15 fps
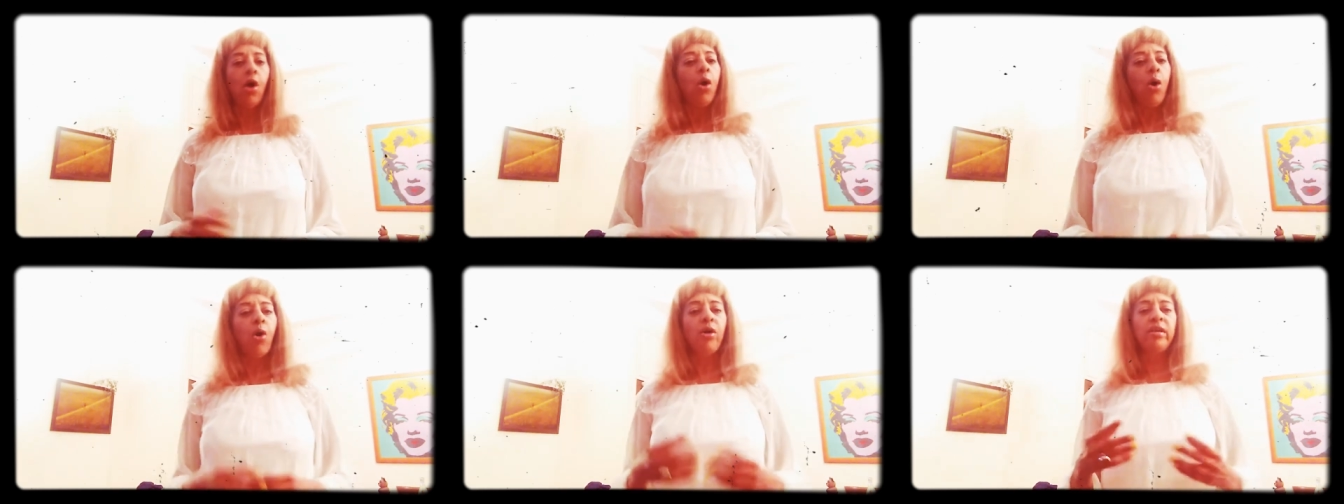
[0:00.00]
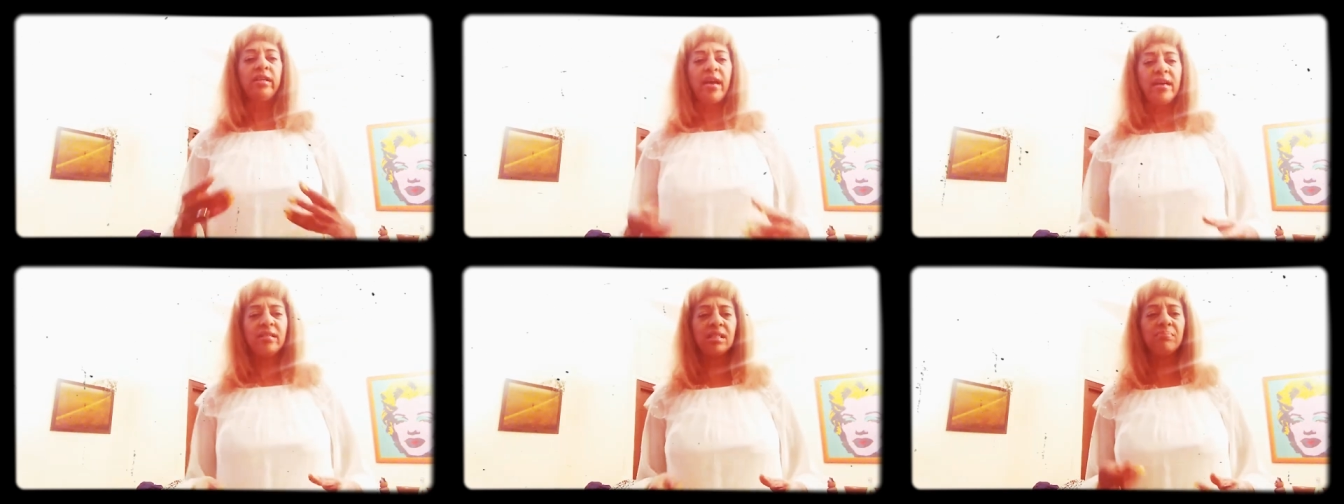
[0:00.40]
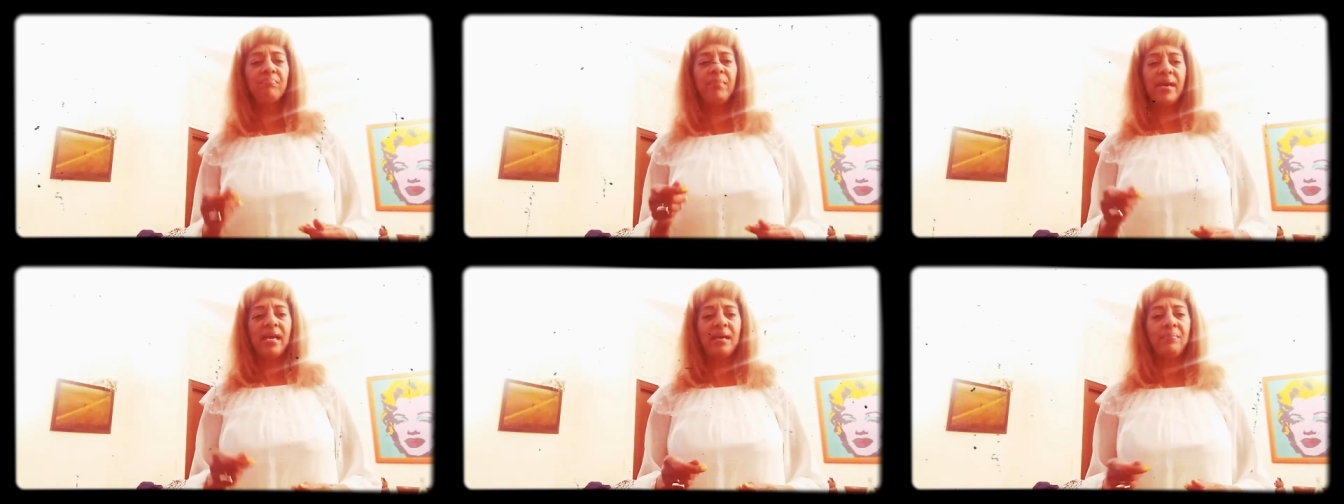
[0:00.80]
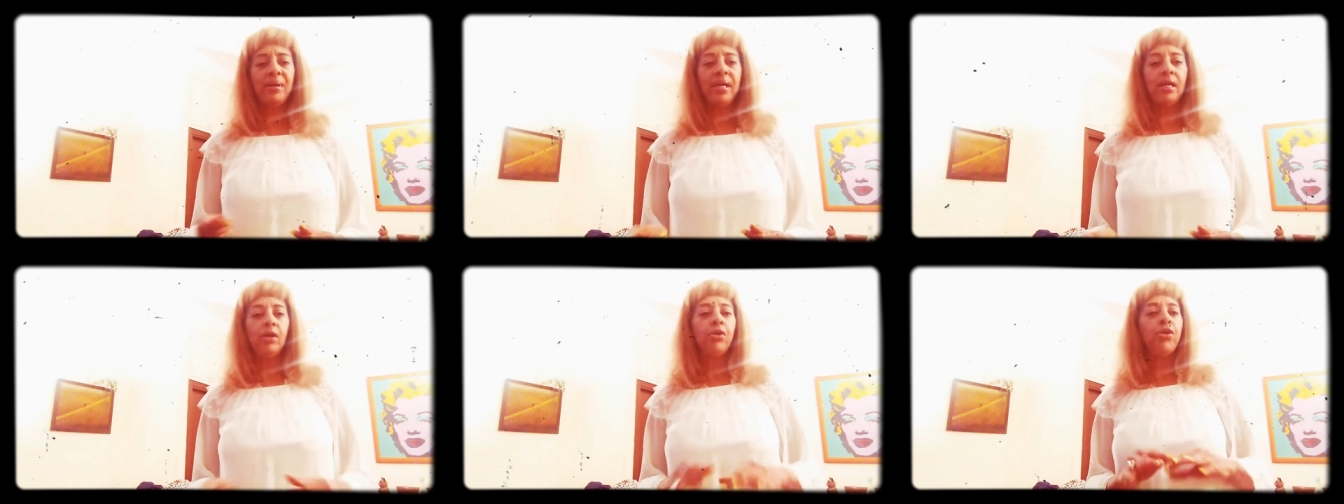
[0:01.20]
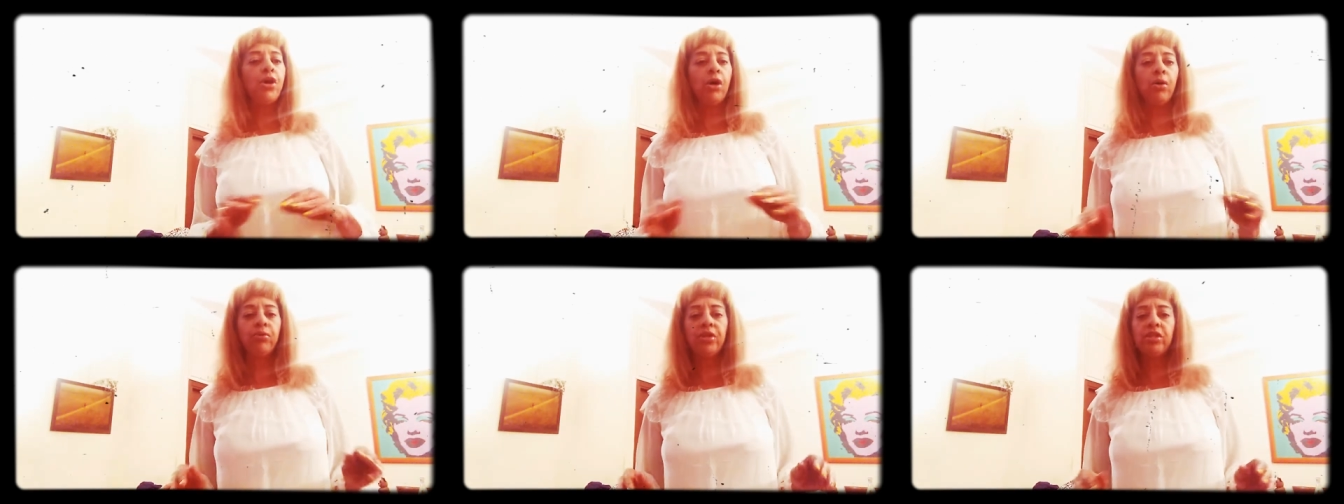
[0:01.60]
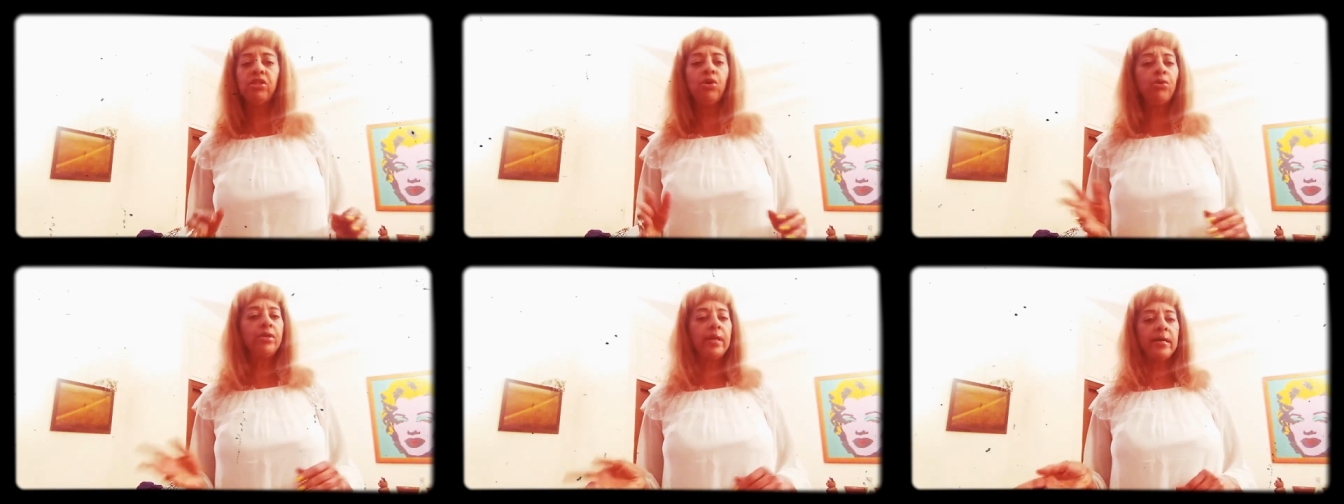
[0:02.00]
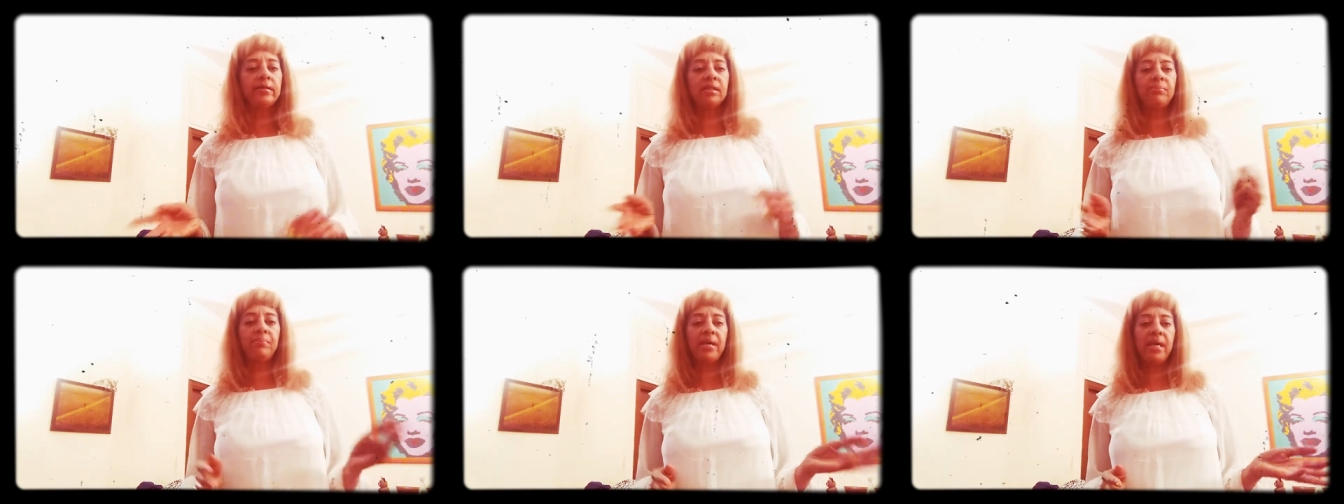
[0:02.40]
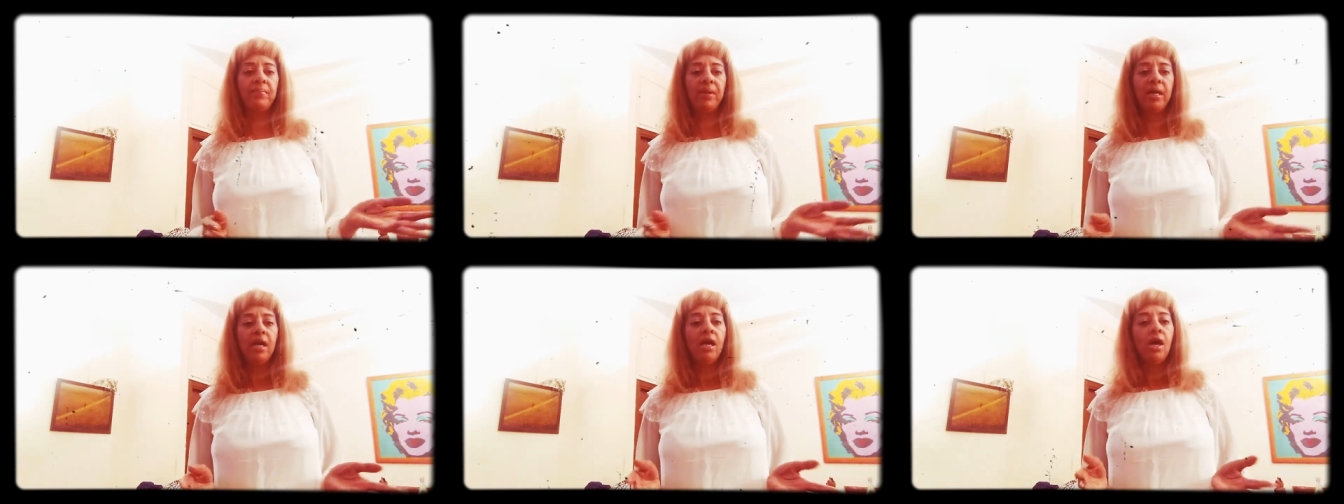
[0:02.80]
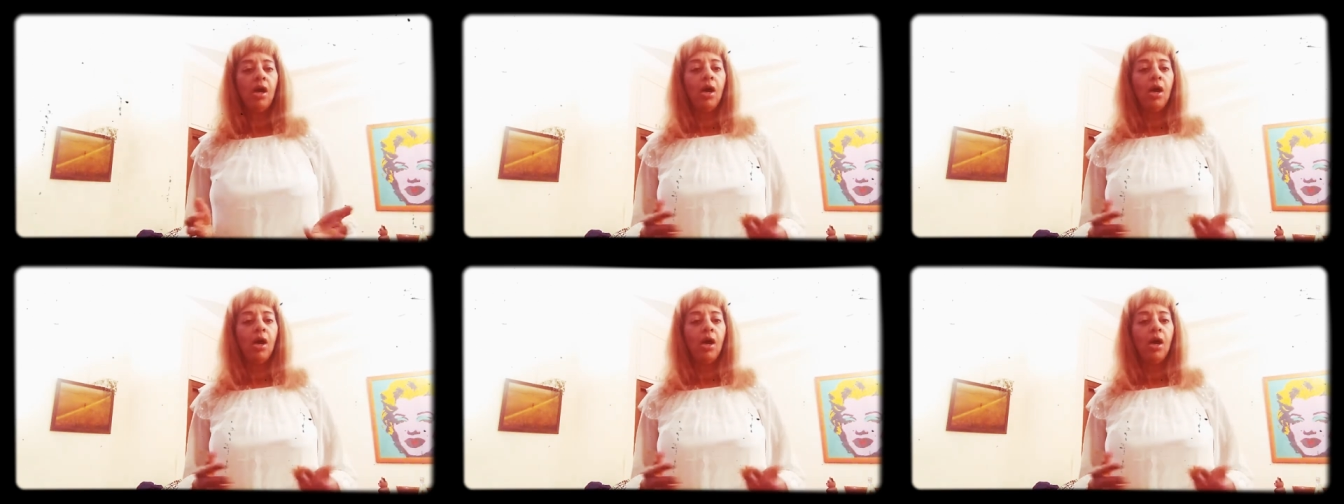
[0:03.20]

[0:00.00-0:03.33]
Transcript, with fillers: or yes maybe no there's no yes maybe